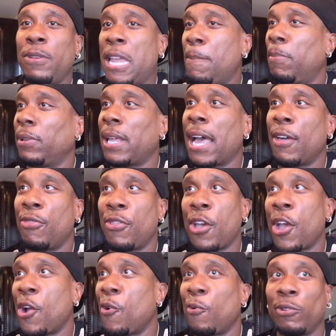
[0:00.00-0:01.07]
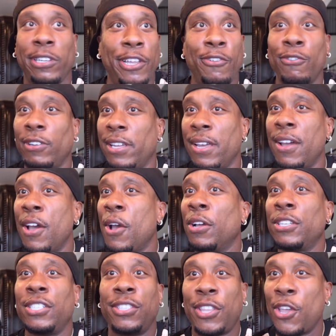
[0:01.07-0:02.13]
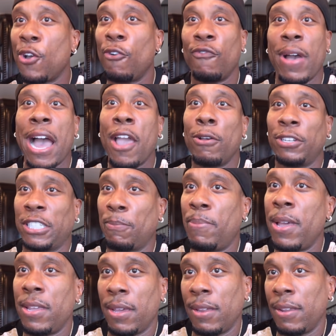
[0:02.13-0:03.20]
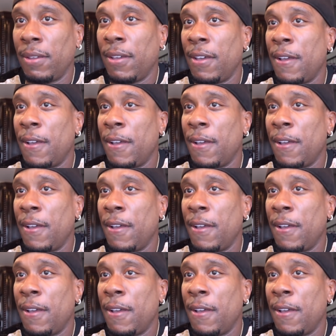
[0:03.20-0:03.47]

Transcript: people out there who literally still value his opinion